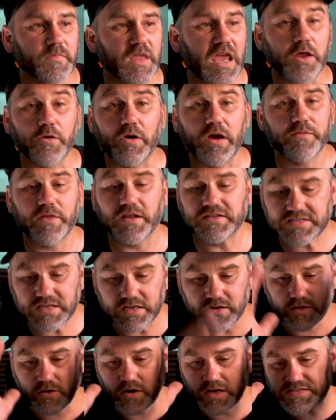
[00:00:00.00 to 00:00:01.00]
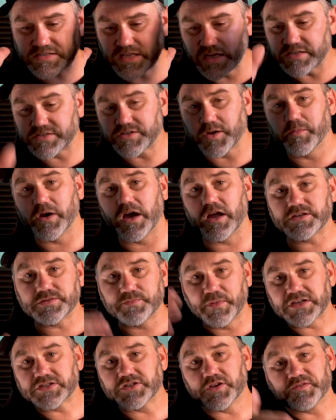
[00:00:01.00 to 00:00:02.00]
Anyway, that's it, guys. Thanks so much.
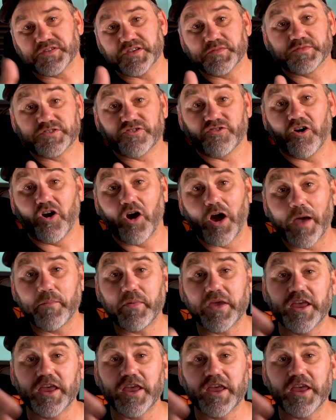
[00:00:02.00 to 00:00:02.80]
Make sure to subscribe.